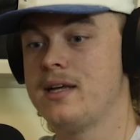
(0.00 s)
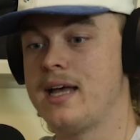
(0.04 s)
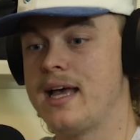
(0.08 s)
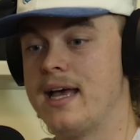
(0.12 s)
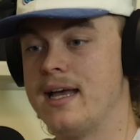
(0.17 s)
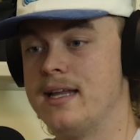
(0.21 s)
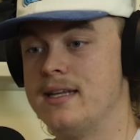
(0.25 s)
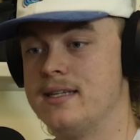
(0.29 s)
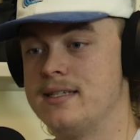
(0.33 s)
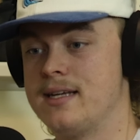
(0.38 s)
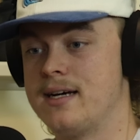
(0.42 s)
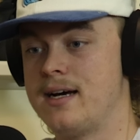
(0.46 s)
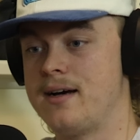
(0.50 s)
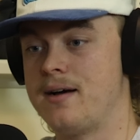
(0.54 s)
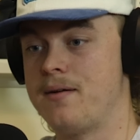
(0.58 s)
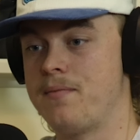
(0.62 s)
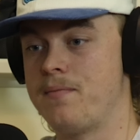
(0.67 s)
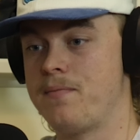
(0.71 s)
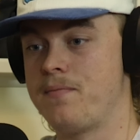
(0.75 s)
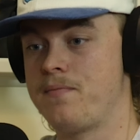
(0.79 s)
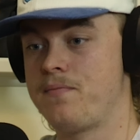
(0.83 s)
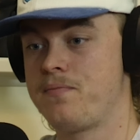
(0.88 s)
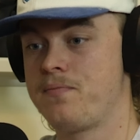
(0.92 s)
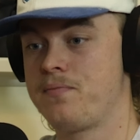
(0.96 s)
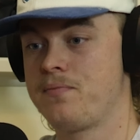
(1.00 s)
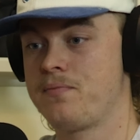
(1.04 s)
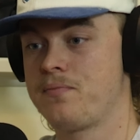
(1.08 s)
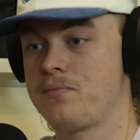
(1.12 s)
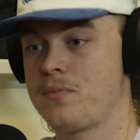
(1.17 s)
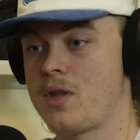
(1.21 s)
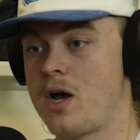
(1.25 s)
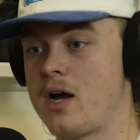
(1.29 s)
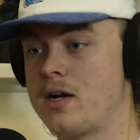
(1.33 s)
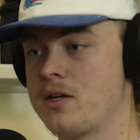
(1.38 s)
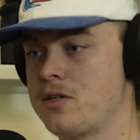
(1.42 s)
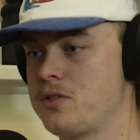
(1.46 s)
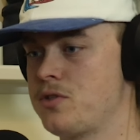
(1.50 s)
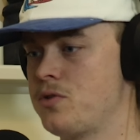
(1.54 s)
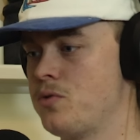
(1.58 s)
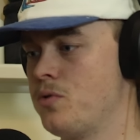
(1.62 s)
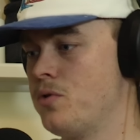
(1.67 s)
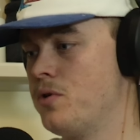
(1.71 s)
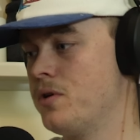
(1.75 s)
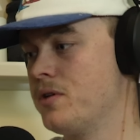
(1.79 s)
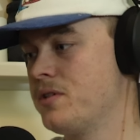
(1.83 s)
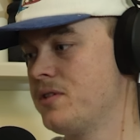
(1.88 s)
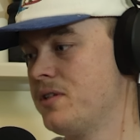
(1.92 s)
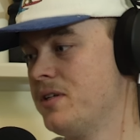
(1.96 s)
And I just
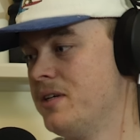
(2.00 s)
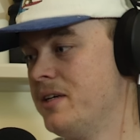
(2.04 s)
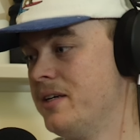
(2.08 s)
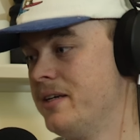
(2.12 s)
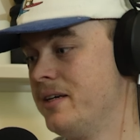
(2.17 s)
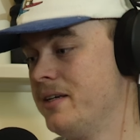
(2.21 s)
thought